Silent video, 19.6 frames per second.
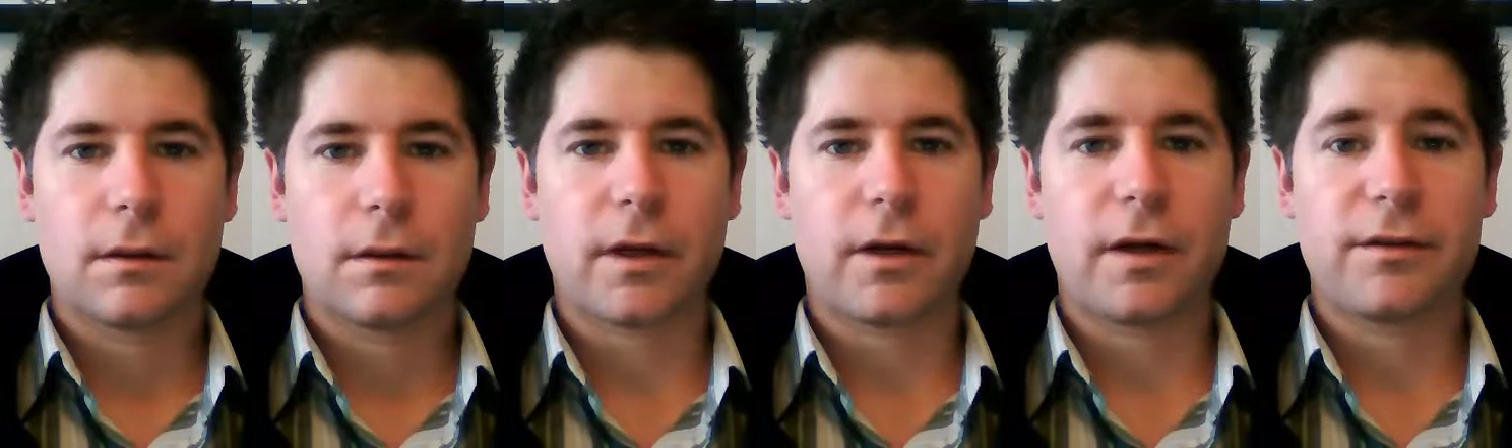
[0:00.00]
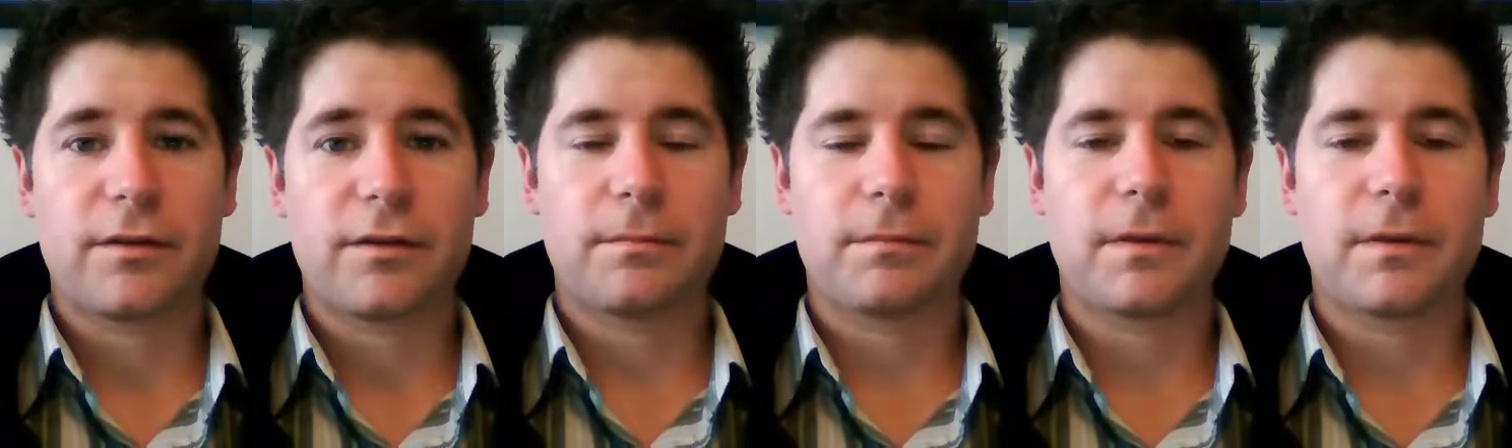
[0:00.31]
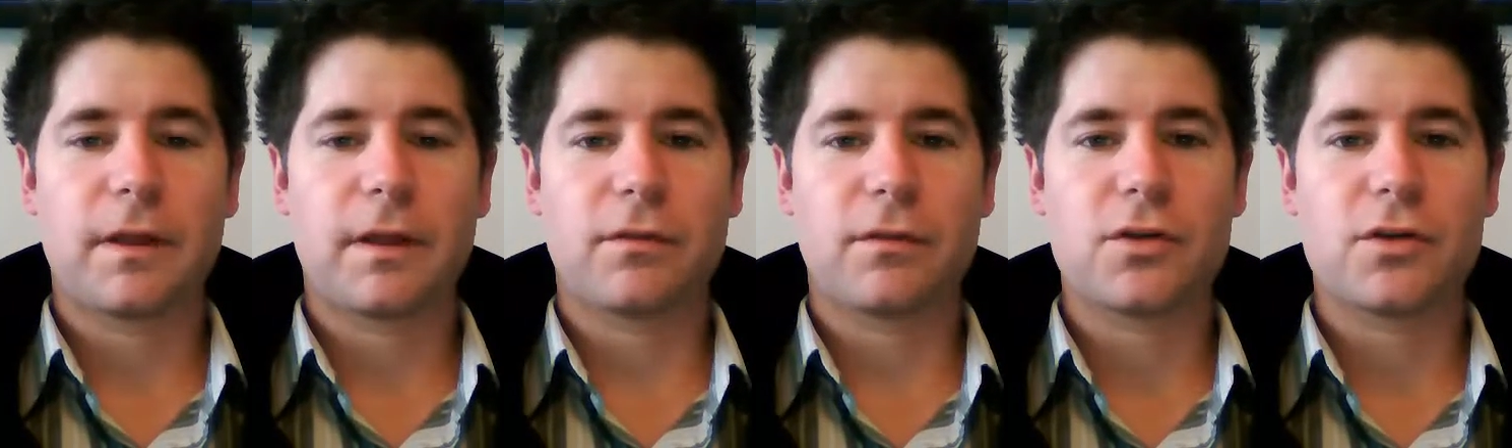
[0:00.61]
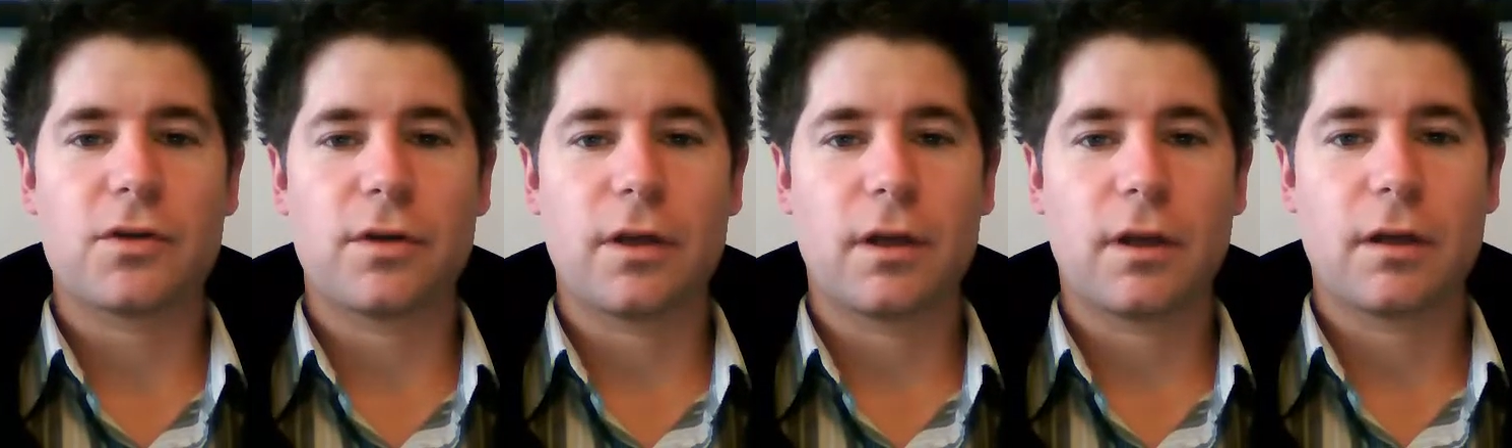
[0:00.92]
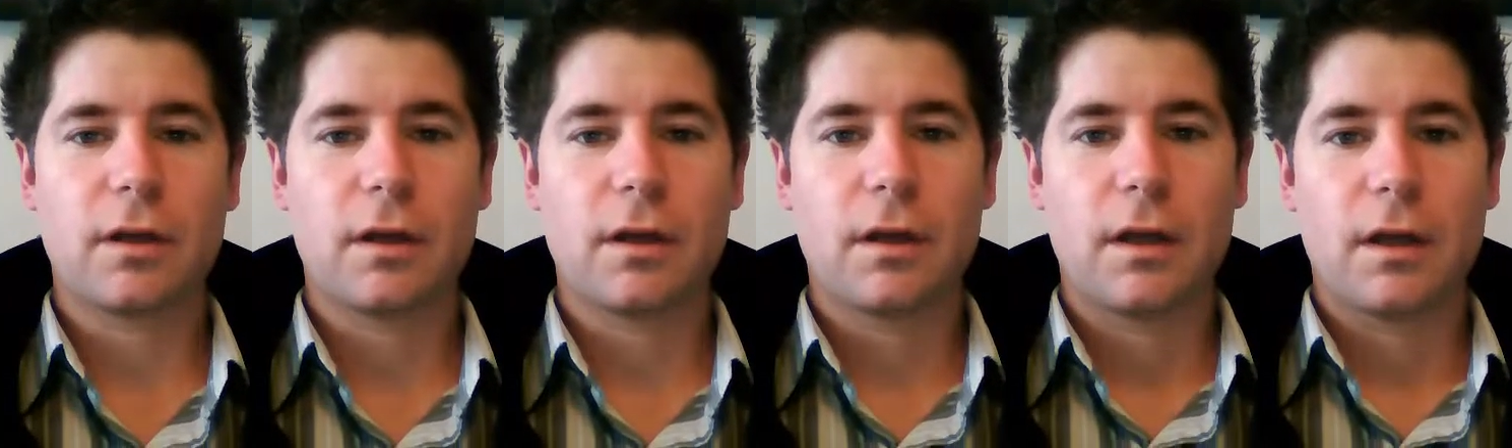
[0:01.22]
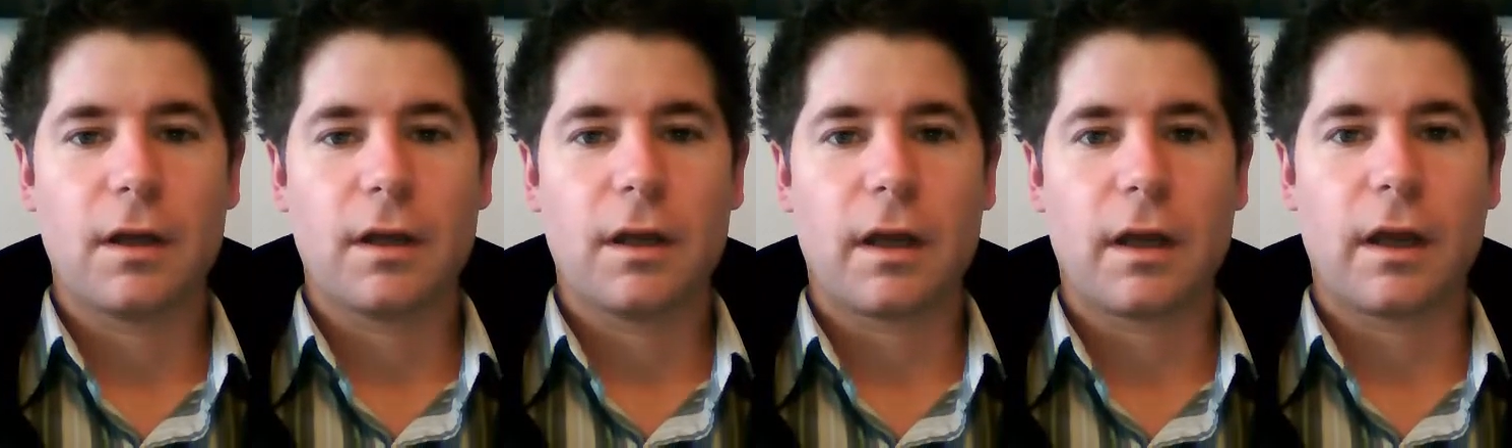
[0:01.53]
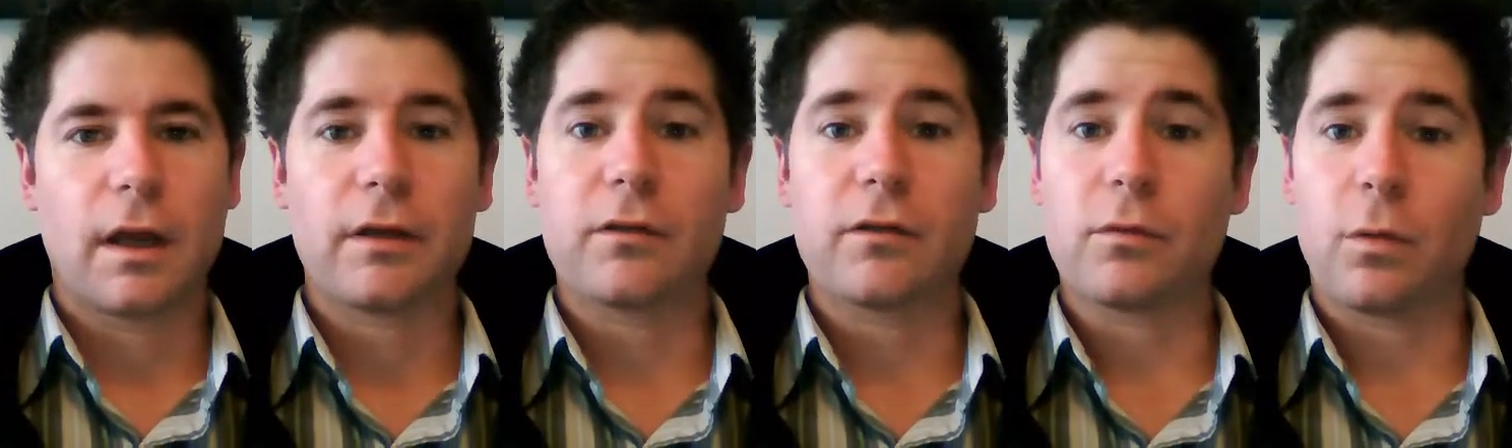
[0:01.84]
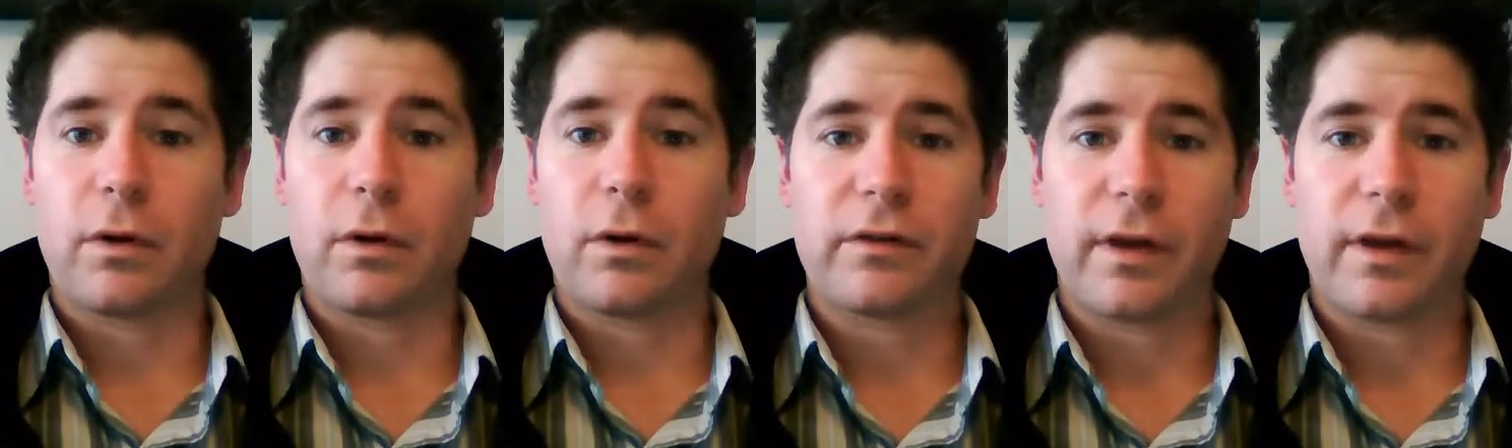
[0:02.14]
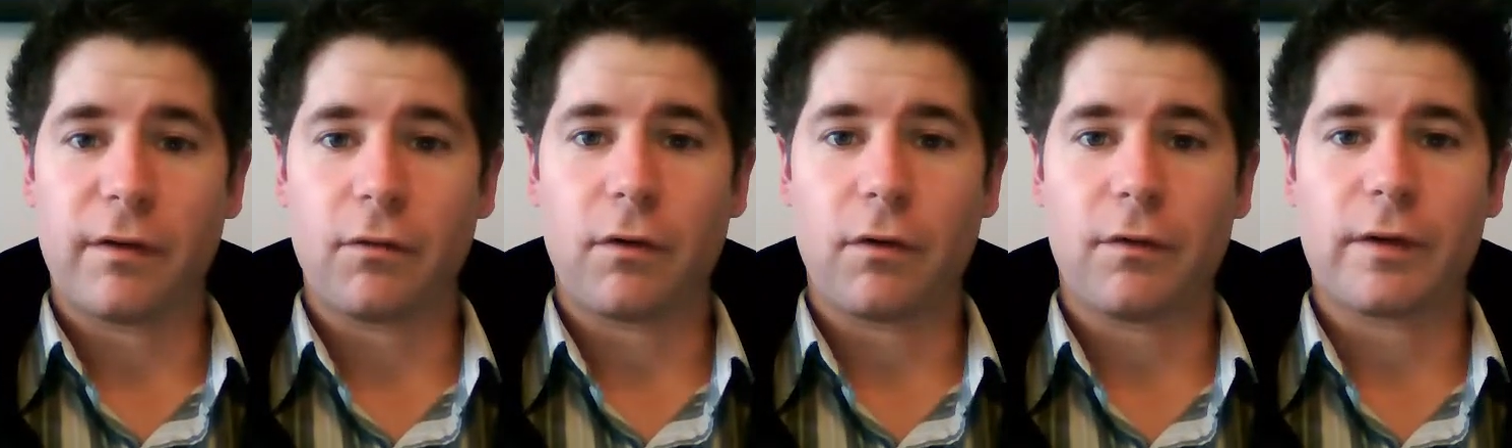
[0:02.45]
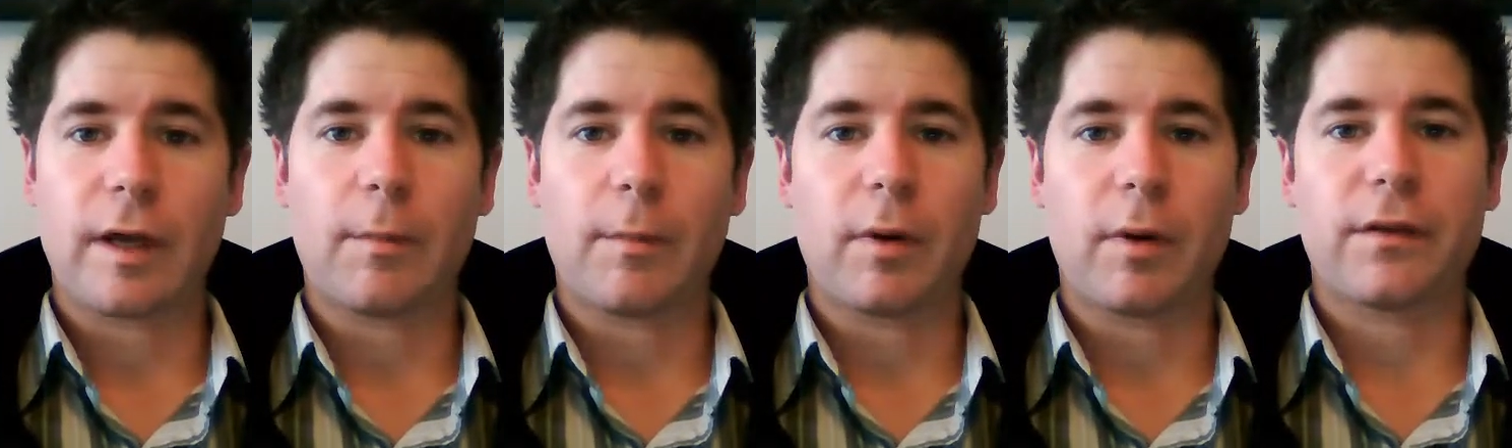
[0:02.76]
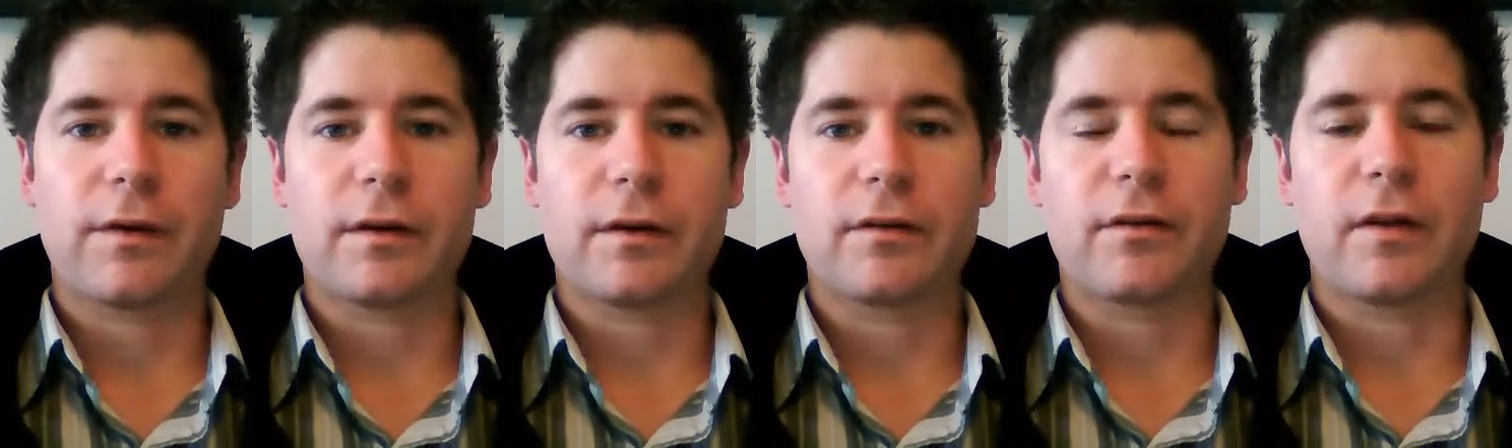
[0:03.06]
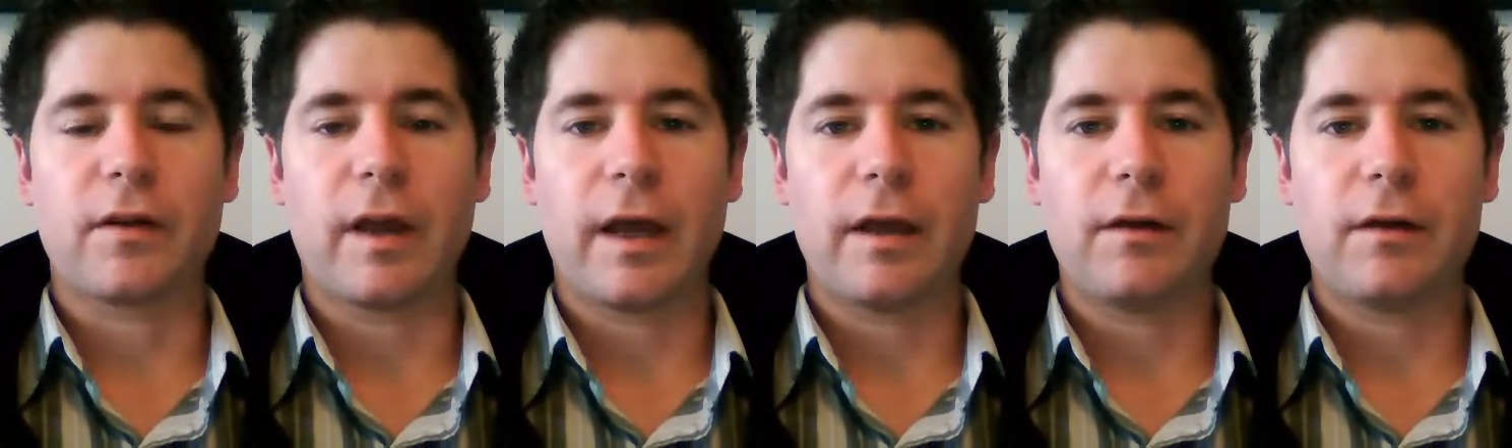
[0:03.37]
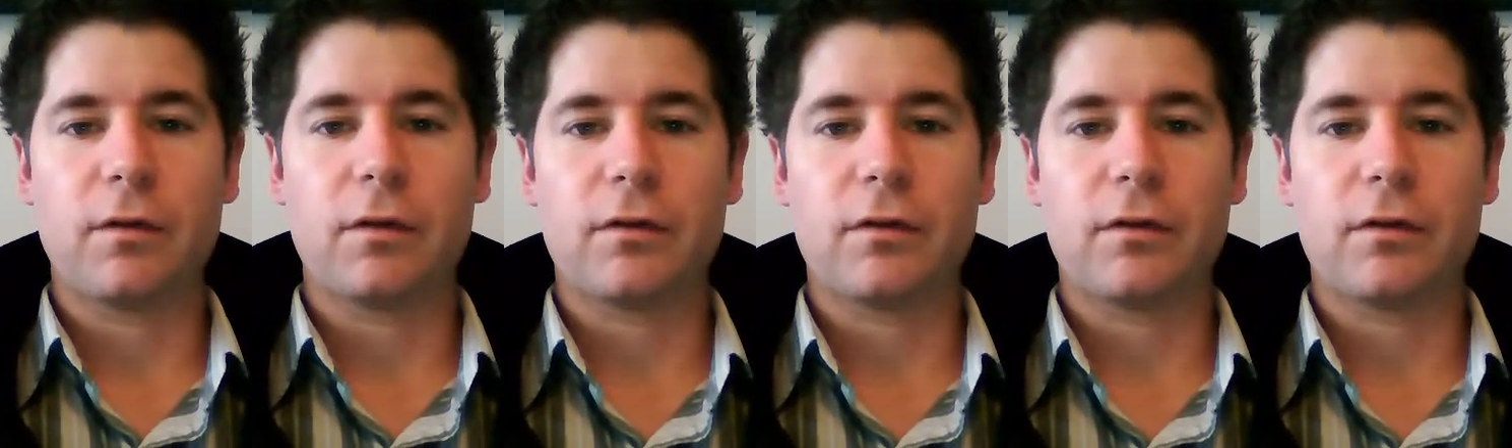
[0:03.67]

Hi guys, thanks for tuning in. I just wanted to cover off a couple of things today.